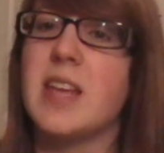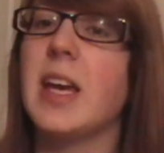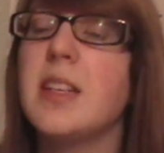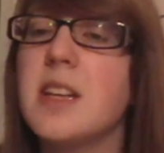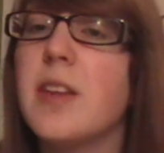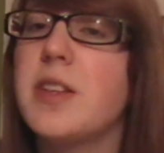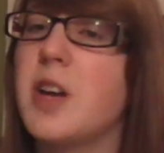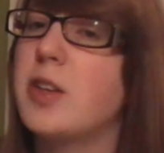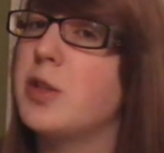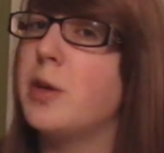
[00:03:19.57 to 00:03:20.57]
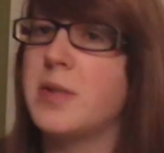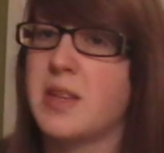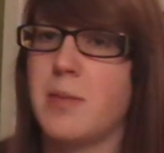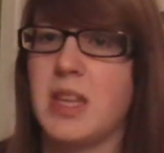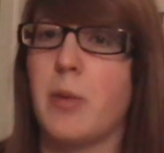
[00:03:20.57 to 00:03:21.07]
I can tell that Doctor Who is
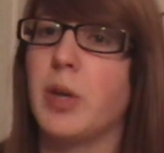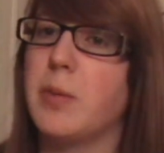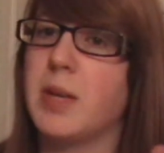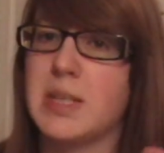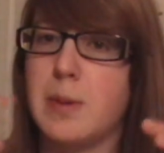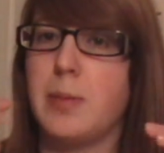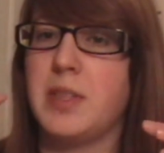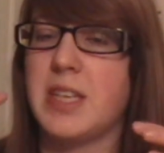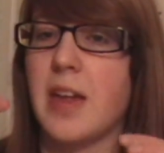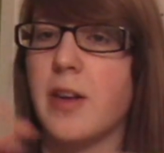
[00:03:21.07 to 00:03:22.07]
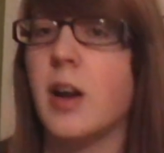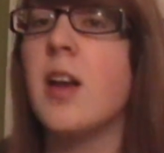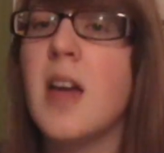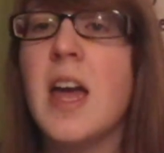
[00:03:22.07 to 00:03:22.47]
something that really brings people together.